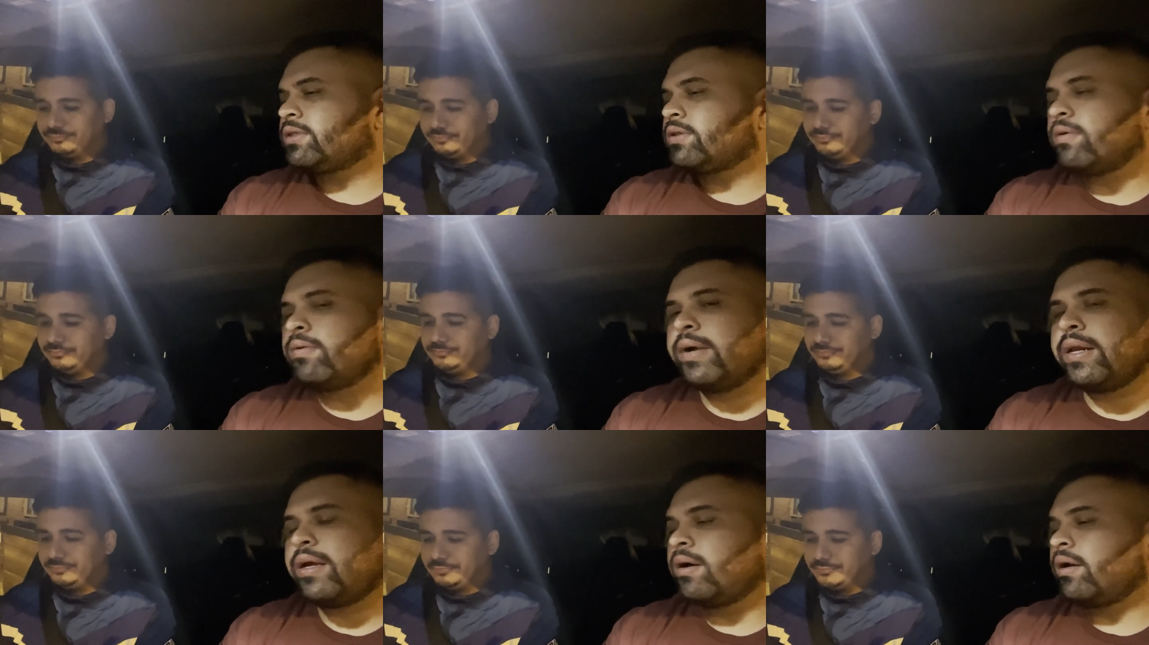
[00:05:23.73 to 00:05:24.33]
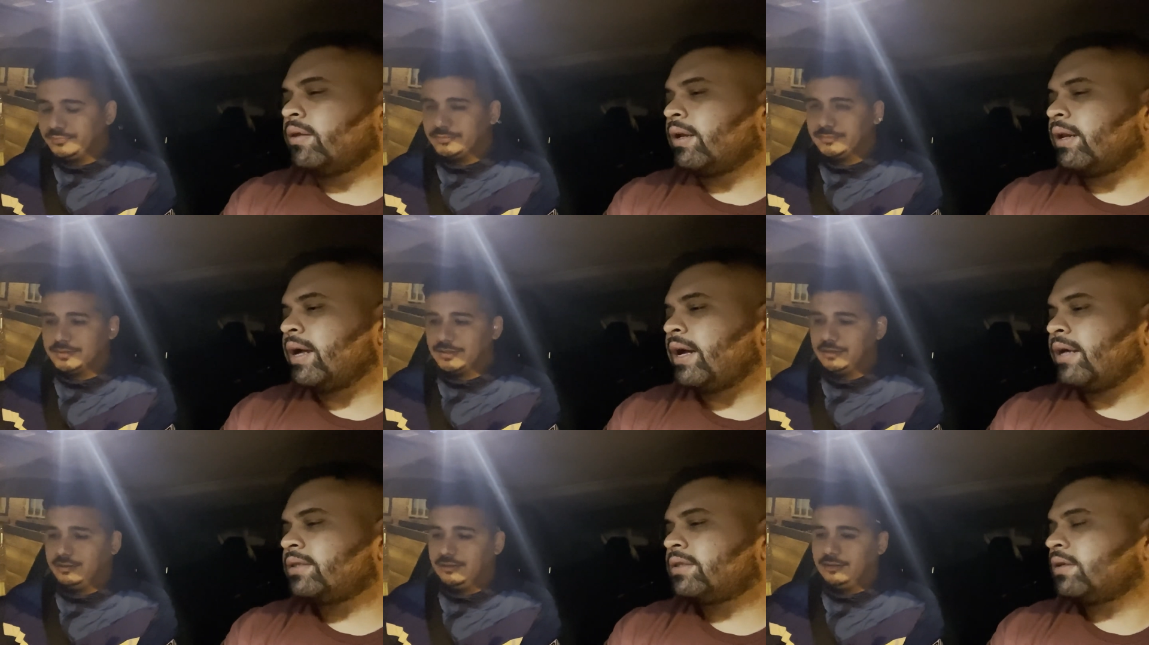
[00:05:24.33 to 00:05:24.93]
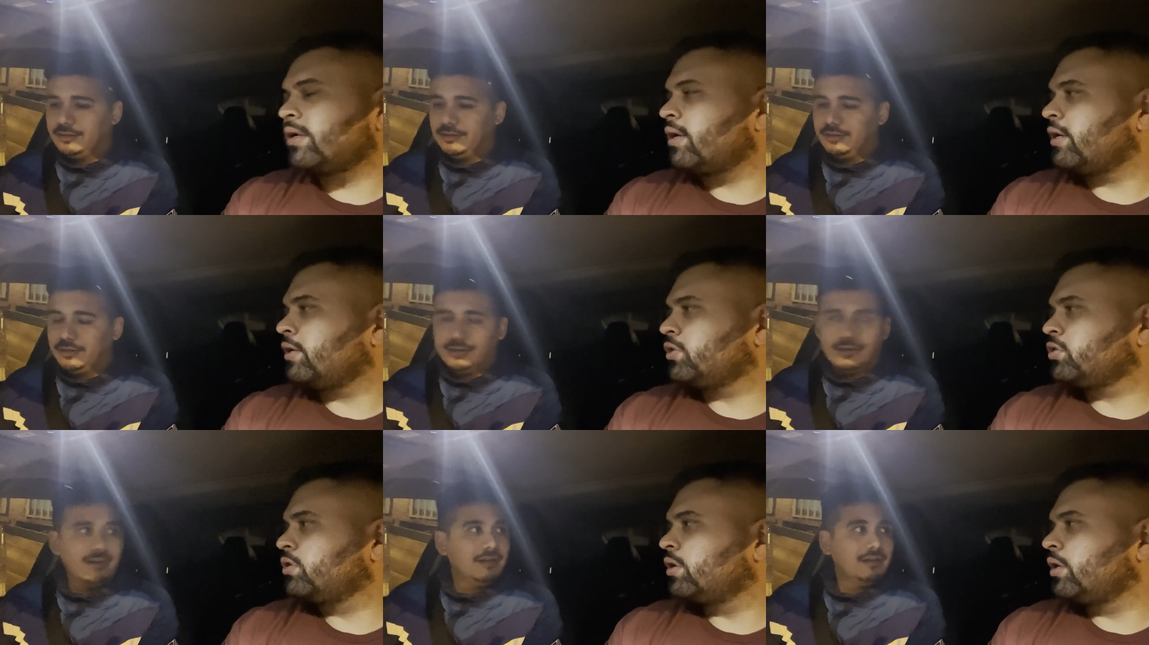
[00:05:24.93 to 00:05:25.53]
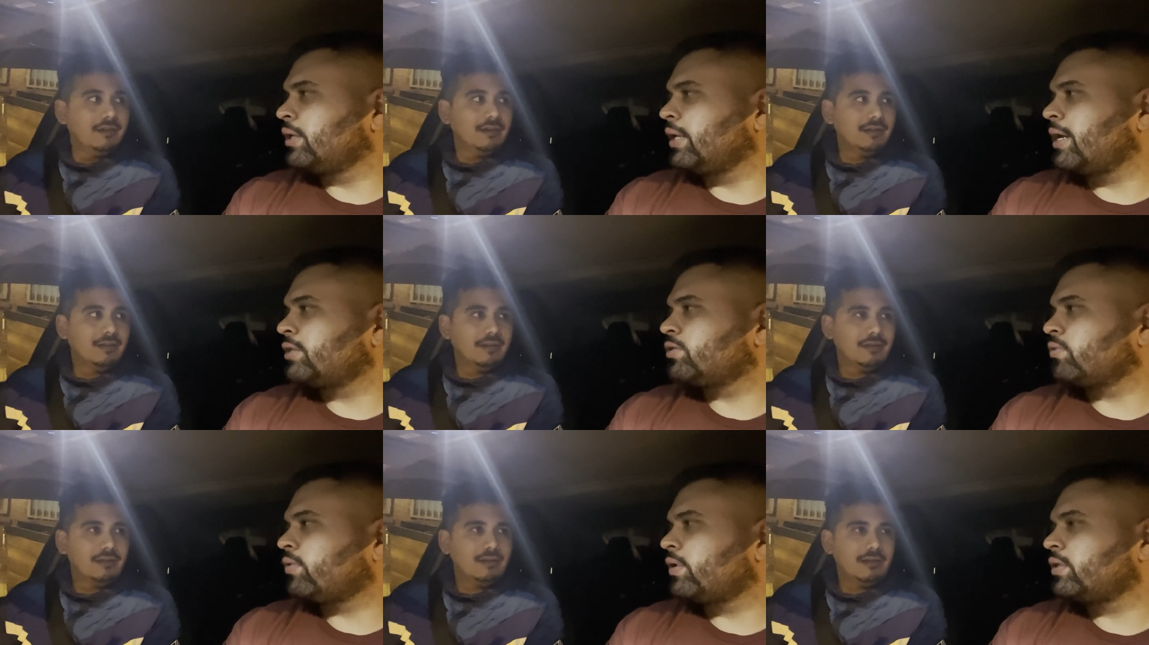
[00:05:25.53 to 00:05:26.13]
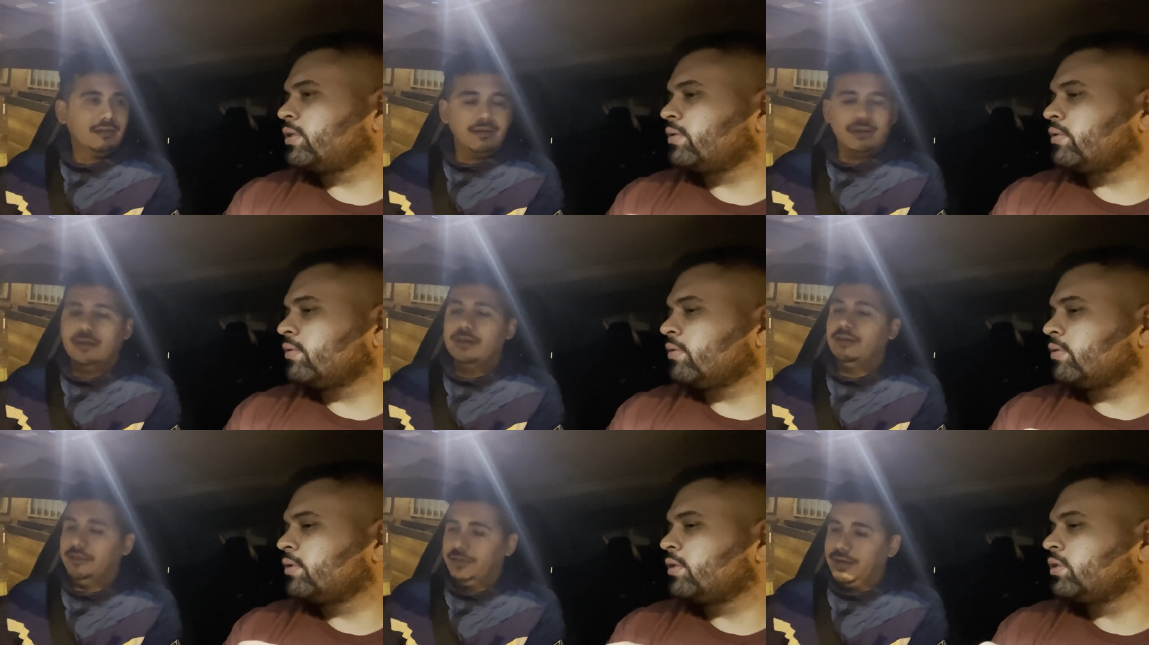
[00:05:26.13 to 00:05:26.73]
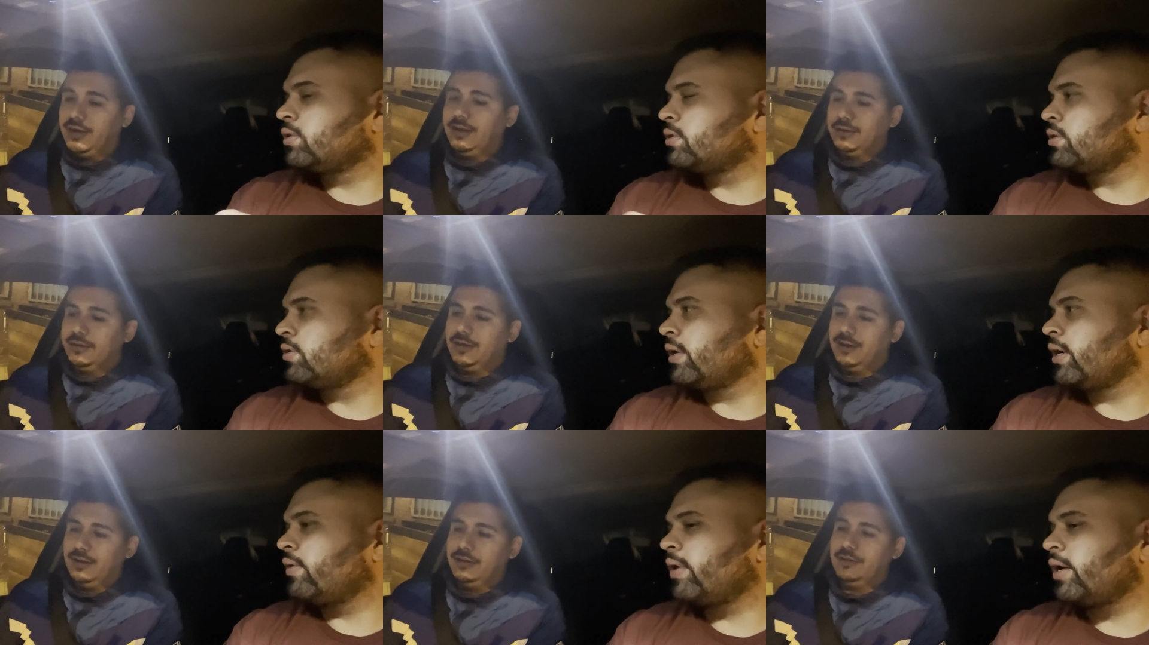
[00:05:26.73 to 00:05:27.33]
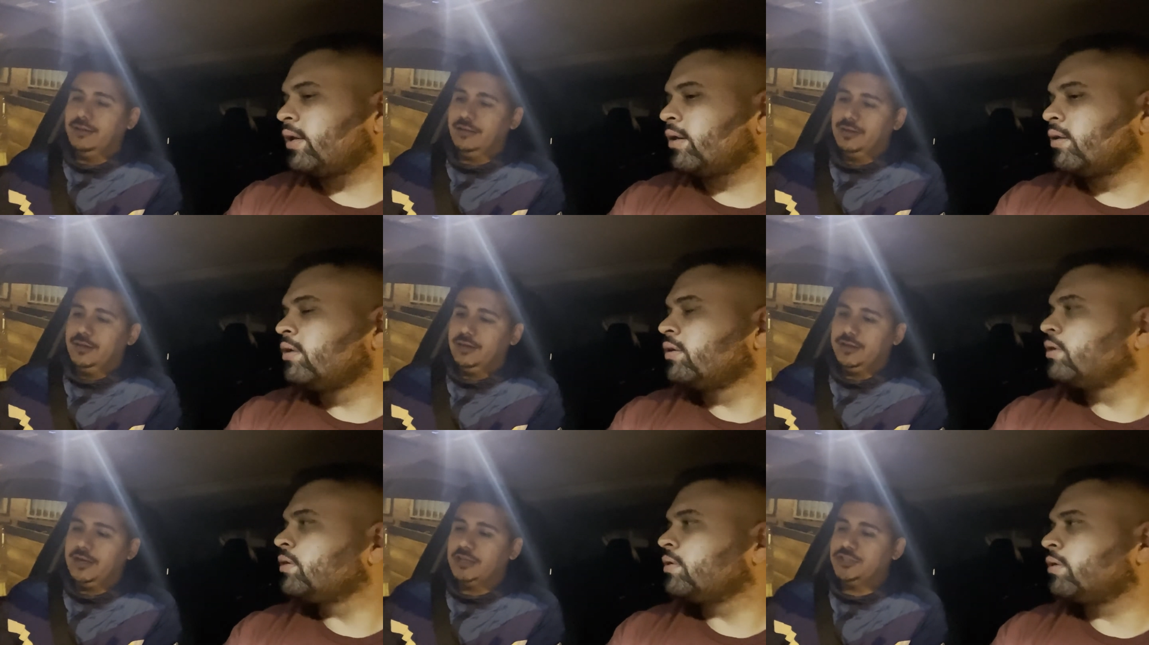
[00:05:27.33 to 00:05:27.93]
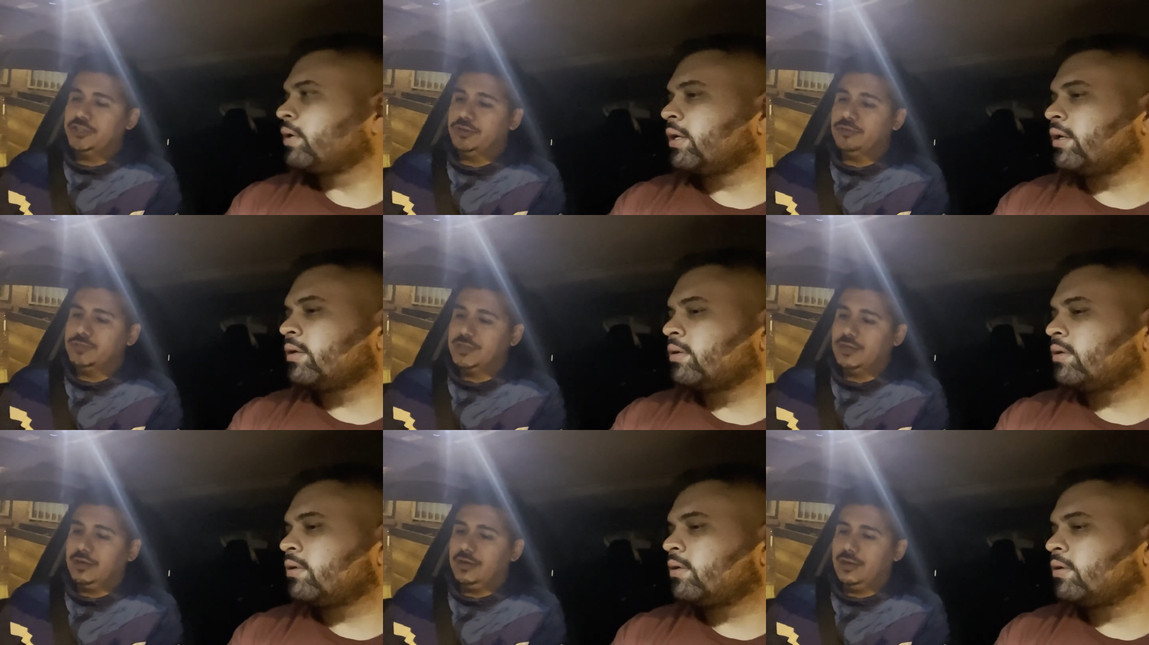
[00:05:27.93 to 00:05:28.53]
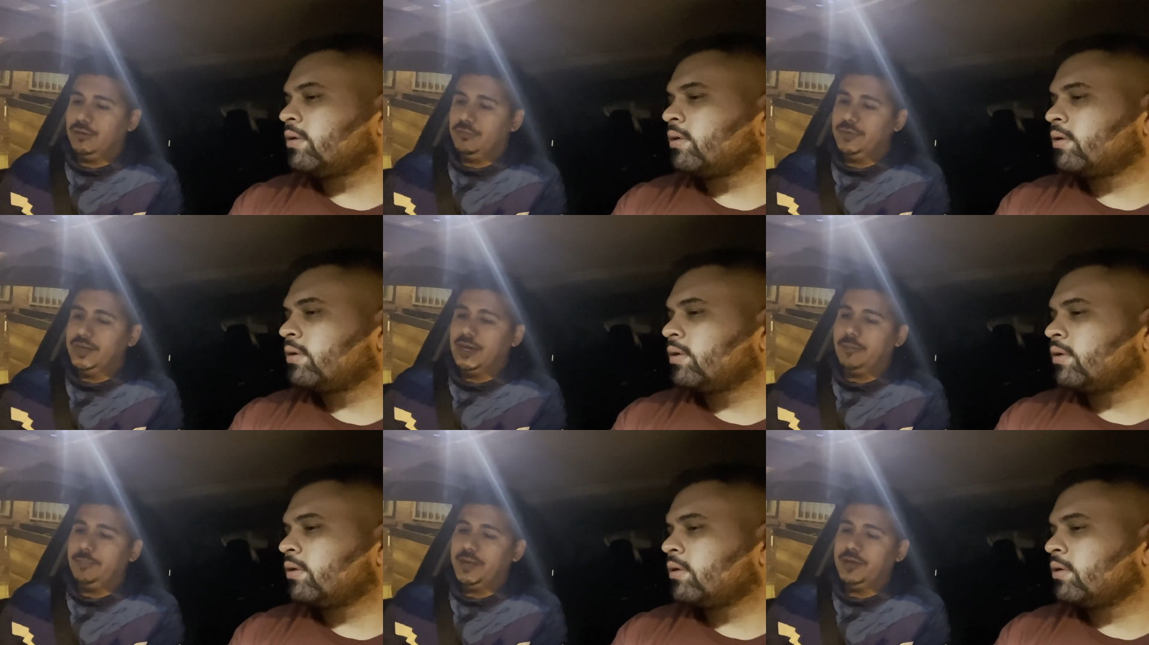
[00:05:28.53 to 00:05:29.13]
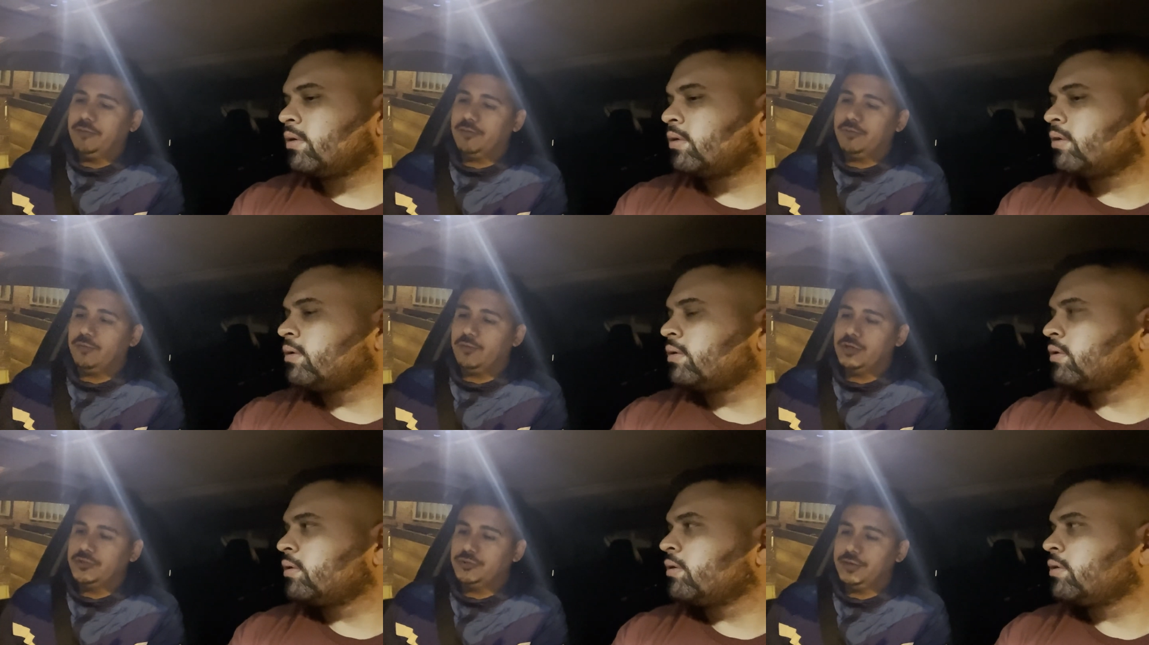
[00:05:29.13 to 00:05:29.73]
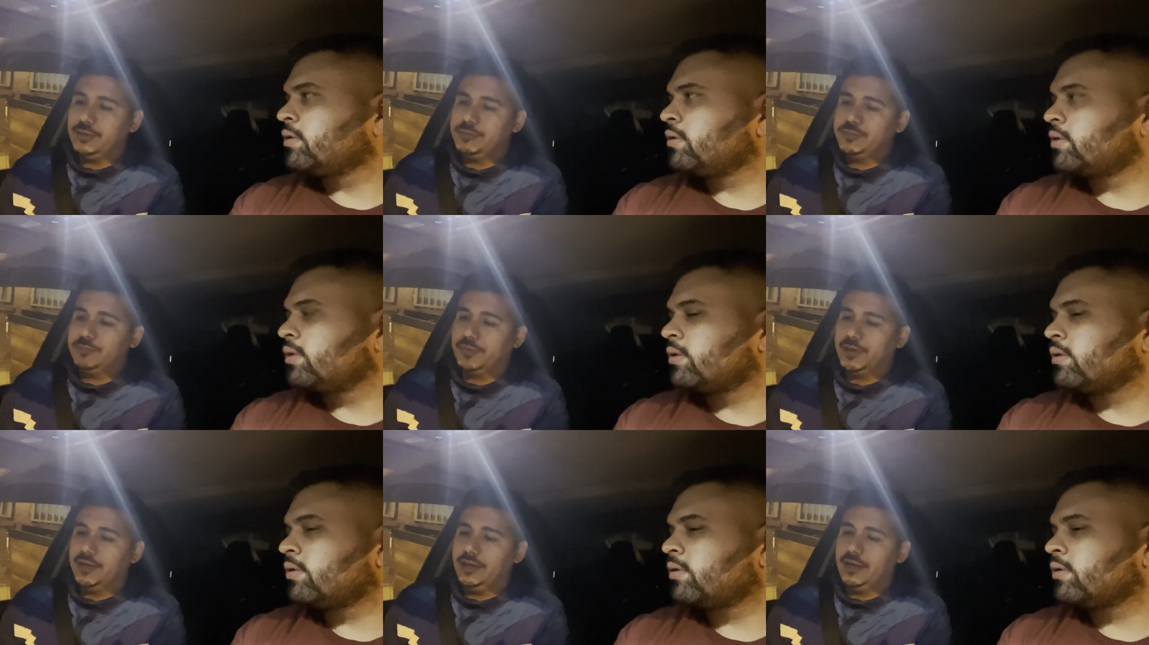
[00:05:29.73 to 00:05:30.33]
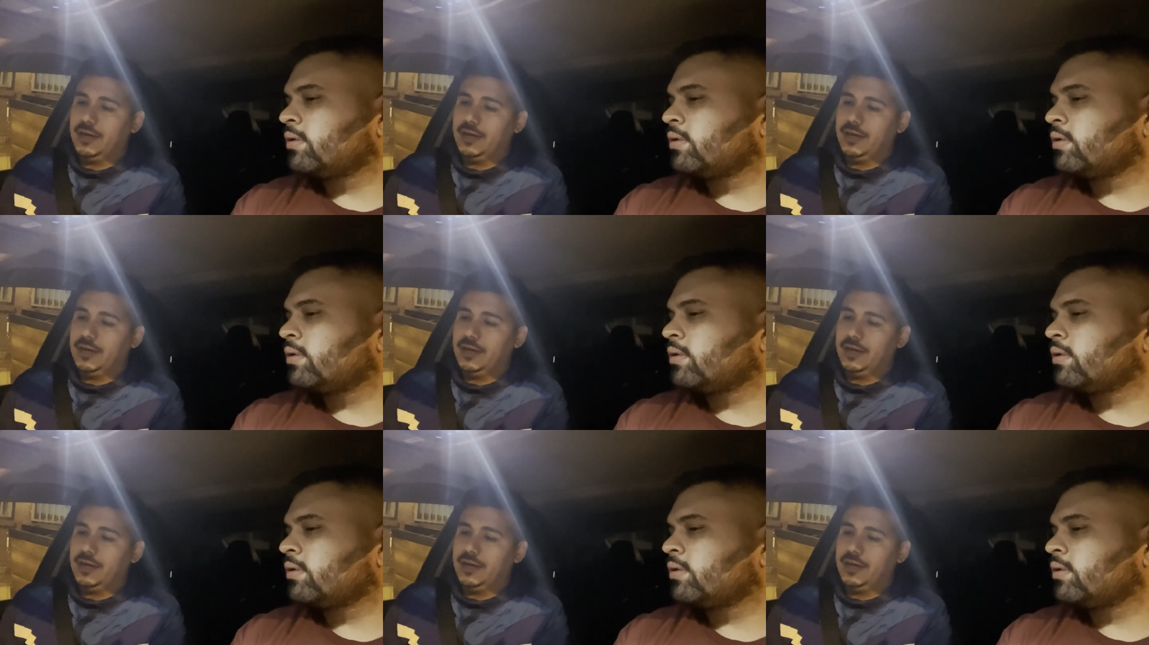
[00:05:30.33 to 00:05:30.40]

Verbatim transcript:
Speaker 1: still waiting on the last uh, on the last order to
Speaker 2: yeah to yeah. hit, right? Yeah, it okay. shows uh, uh, we got paid for four trips, but